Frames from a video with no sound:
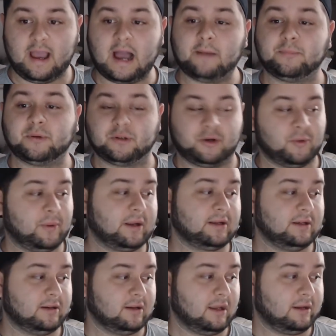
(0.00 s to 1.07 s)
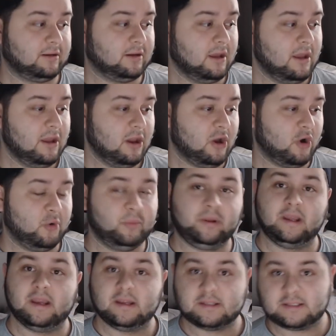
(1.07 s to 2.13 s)
happen correctly, like
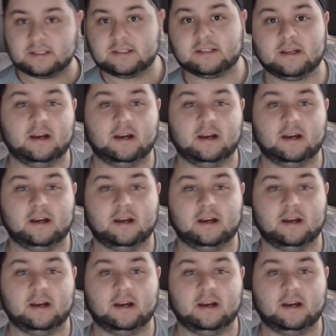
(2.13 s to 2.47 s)
OBS.